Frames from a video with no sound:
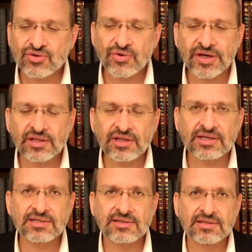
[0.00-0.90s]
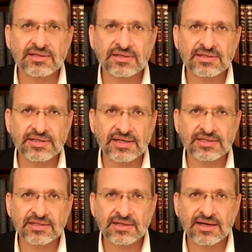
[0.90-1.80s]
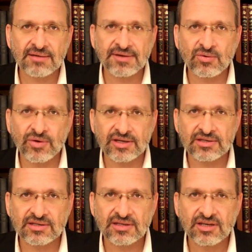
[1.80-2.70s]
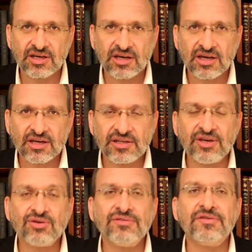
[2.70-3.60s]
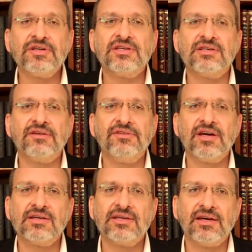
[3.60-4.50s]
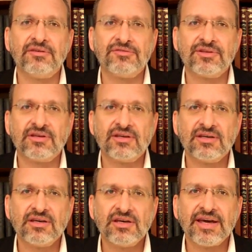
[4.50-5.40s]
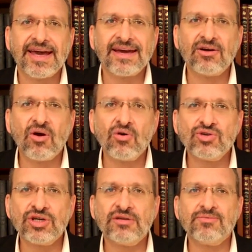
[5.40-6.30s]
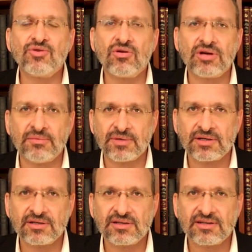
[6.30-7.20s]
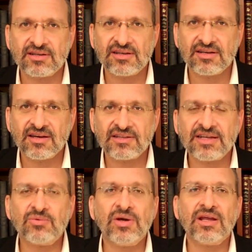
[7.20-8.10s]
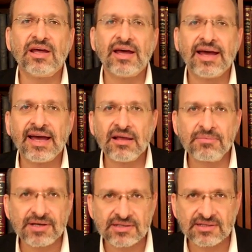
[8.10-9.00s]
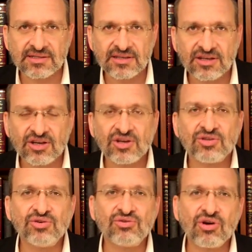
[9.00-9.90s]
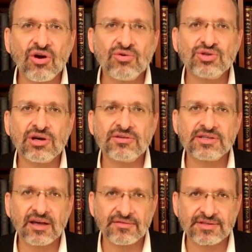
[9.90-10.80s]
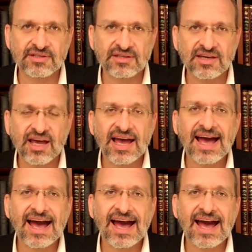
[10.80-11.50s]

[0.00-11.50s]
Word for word: During this six coming weeks, the universe is giving us a gift, a coaching program that will help us to coach ourselves